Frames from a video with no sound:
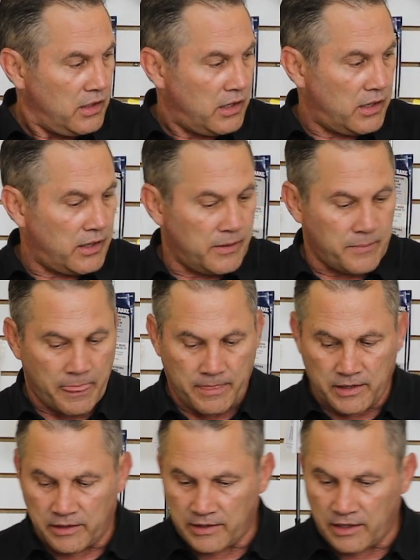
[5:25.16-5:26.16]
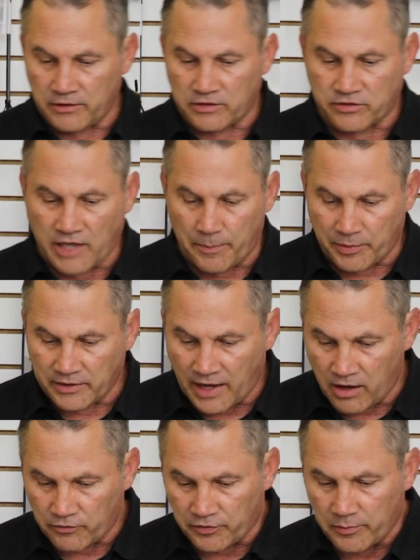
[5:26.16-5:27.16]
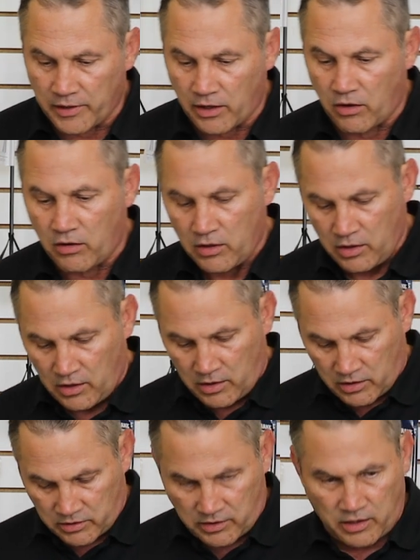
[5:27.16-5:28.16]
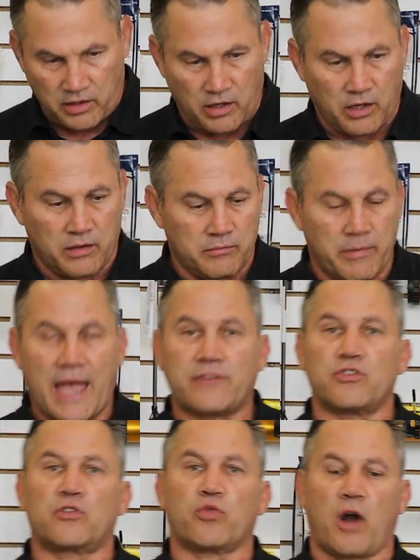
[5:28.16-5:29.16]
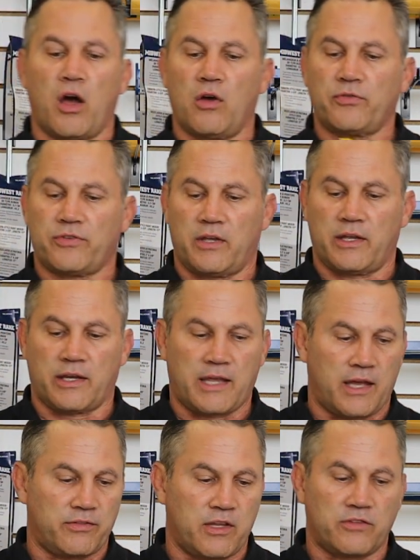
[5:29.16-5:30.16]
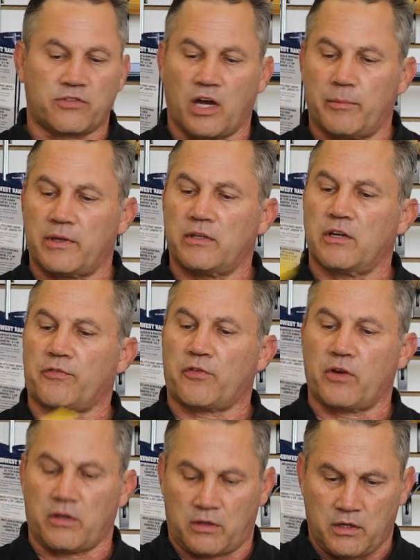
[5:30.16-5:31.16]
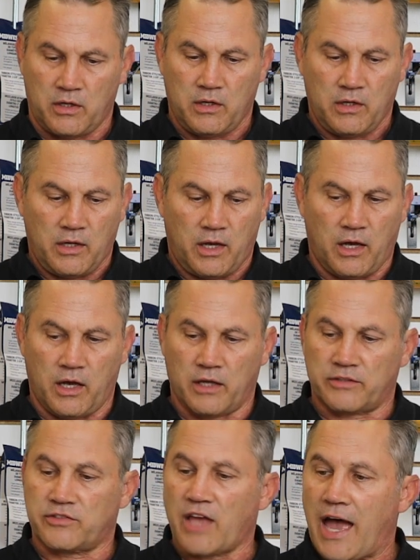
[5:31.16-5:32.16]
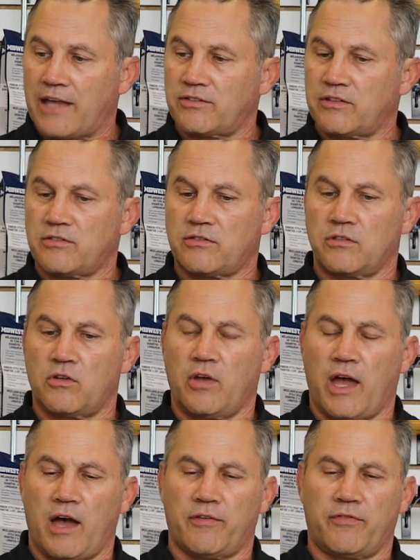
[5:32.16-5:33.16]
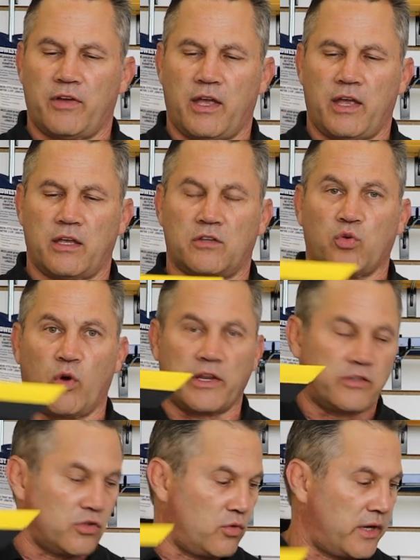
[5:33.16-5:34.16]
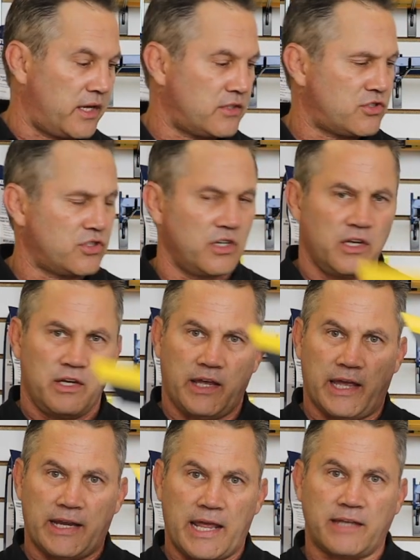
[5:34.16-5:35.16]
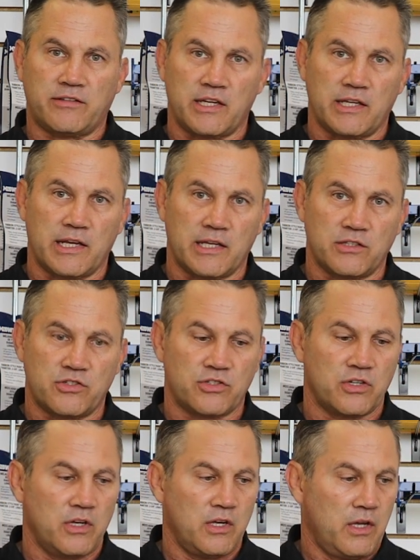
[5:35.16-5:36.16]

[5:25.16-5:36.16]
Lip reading: And then stepping down from there, the magic trowels, and again these come in different sizes. You have a 22-inch, an 18-inch,